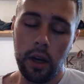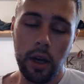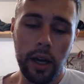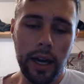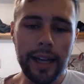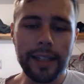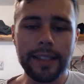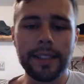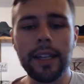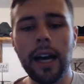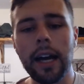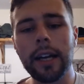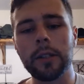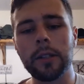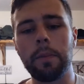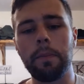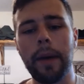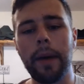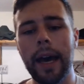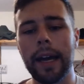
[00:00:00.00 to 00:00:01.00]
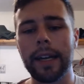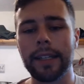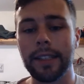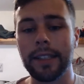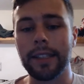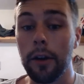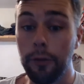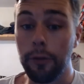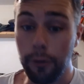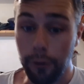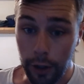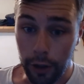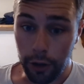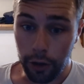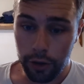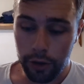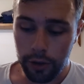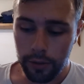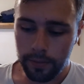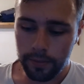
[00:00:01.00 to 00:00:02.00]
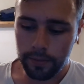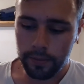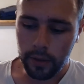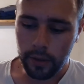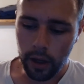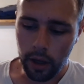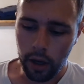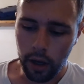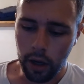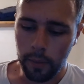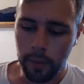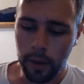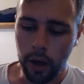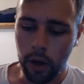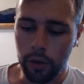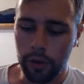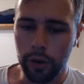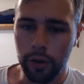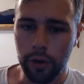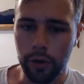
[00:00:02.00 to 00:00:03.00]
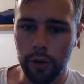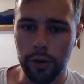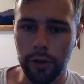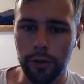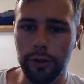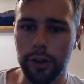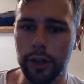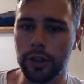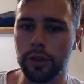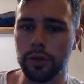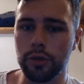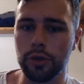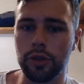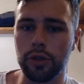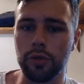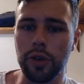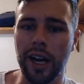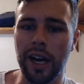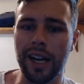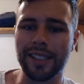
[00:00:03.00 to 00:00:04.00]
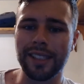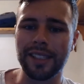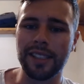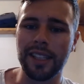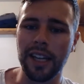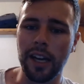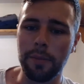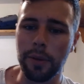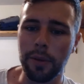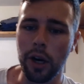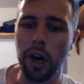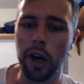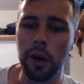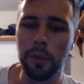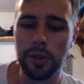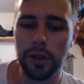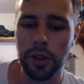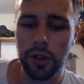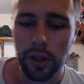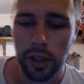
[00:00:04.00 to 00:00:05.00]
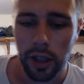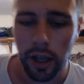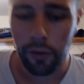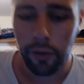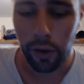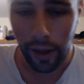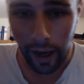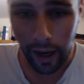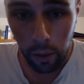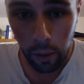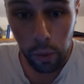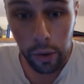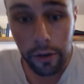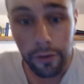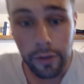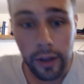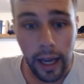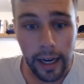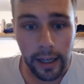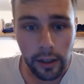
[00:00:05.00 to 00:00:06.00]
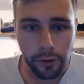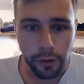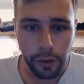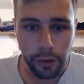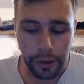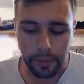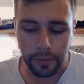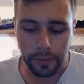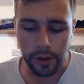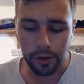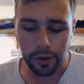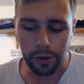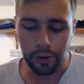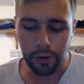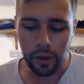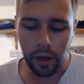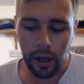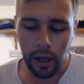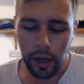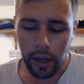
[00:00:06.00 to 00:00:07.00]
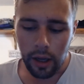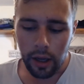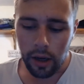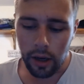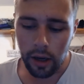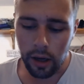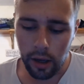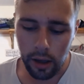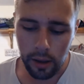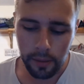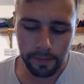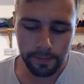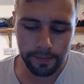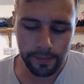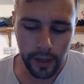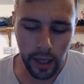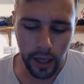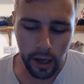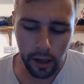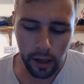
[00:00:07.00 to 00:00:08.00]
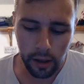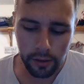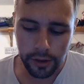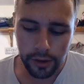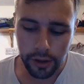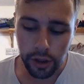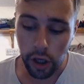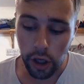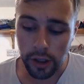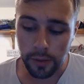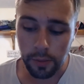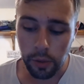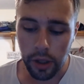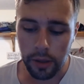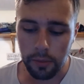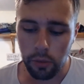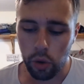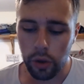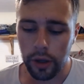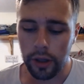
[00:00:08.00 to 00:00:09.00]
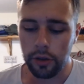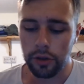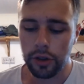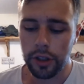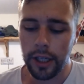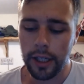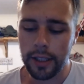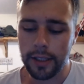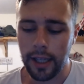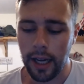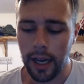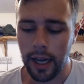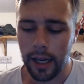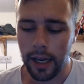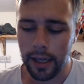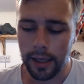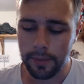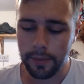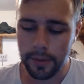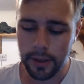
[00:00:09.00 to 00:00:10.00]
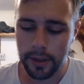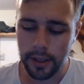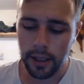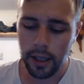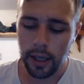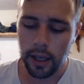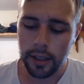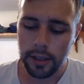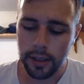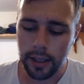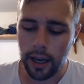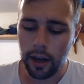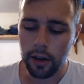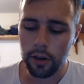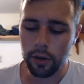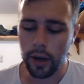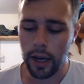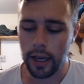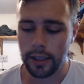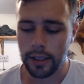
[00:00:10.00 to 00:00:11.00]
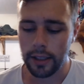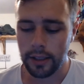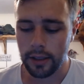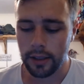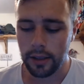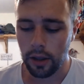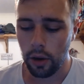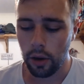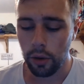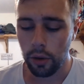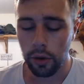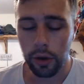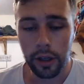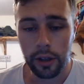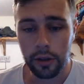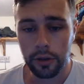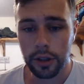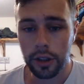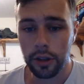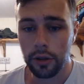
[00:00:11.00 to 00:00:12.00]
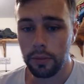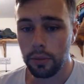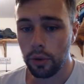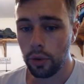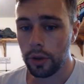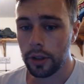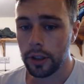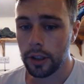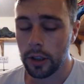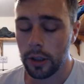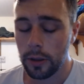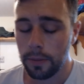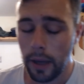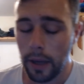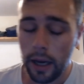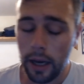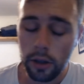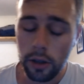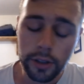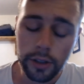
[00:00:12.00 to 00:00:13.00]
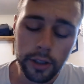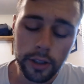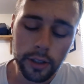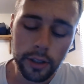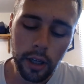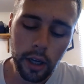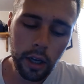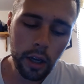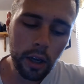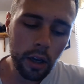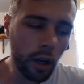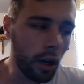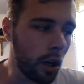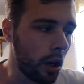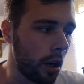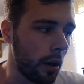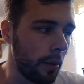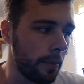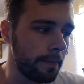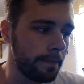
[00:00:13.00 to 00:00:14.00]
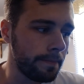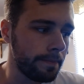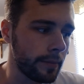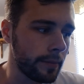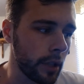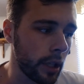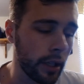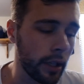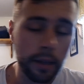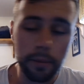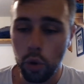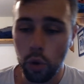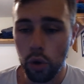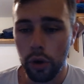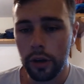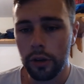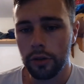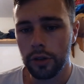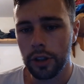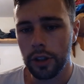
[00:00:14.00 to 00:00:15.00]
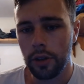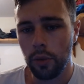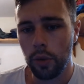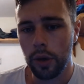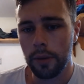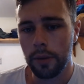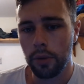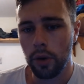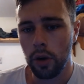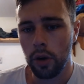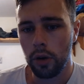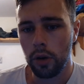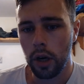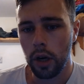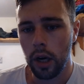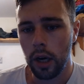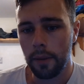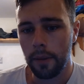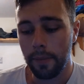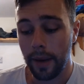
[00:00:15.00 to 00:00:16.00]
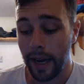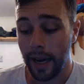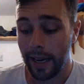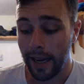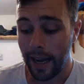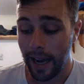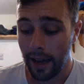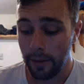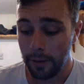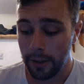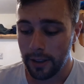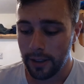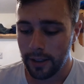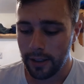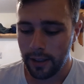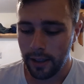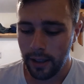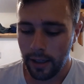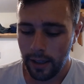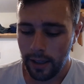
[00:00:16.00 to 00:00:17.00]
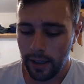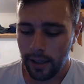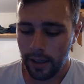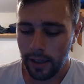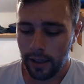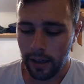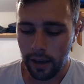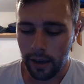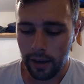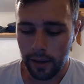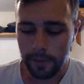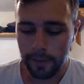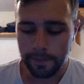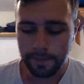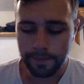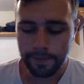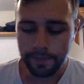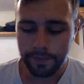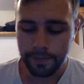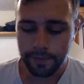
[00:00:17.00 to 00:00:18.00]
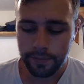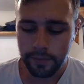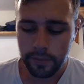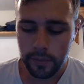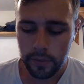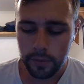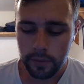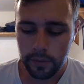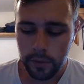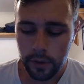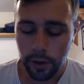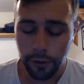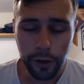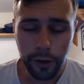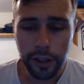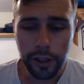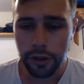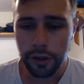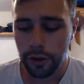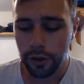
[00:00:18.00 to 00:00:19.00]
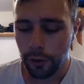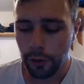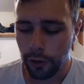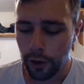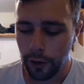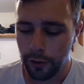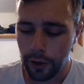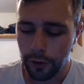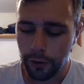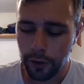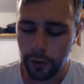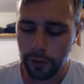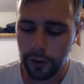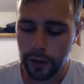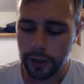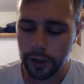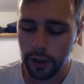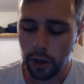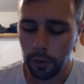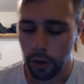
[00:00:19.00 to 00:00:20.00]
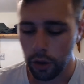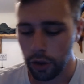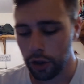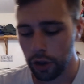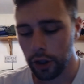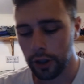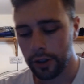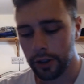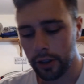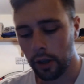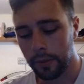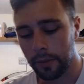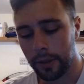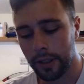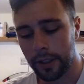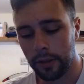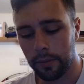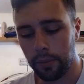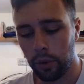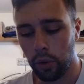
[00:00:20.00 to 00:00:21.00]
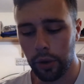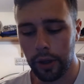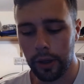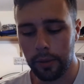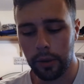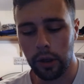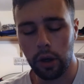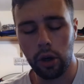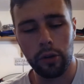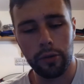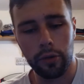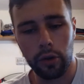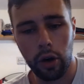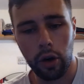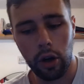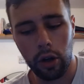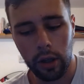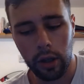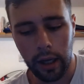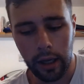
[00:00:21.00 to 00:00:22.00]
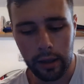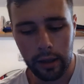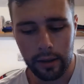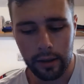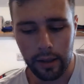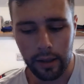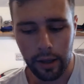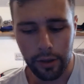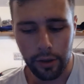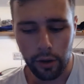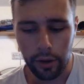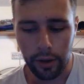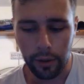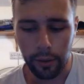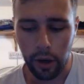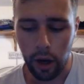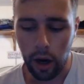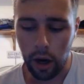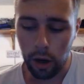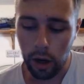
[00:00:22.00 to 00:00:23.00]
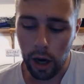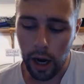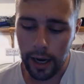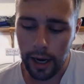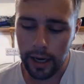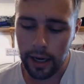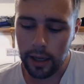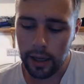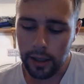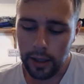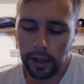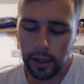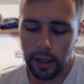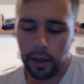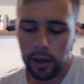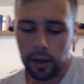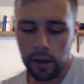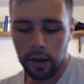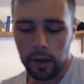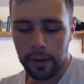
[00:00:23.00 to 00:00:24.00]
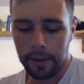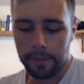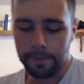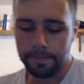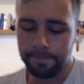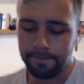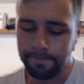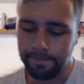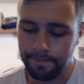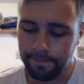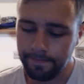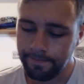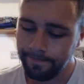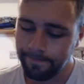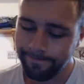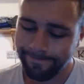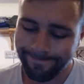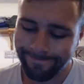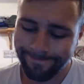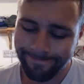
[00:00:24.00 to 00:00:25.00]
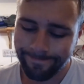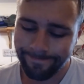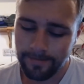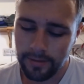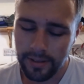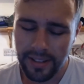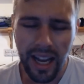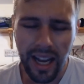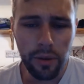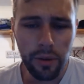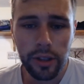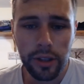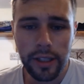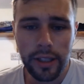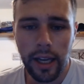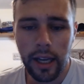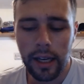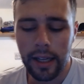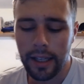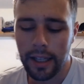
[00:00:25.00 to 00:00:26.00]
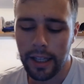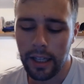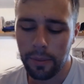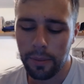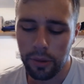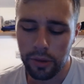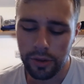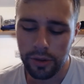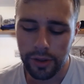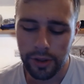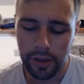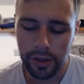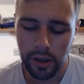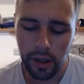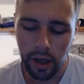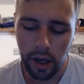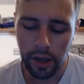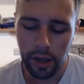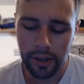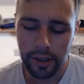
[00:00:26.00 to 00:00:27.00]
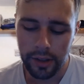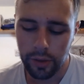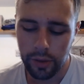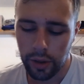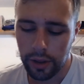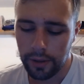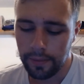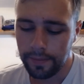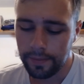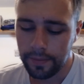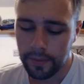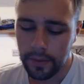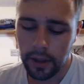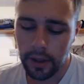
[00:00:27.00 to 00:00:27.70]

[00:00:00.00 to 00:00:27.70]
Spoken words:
it's not as bad as I feared, although the features do not step up to the level that I would have liked for them to. Nav does bring more energy at times to counteract his lower energy or boring spouts. Again, more energy than what he brought on Bad Habits. The features are 50-50. Some are good, some disappoint, but overall, I thought they were alright. Not really any keepers on this one.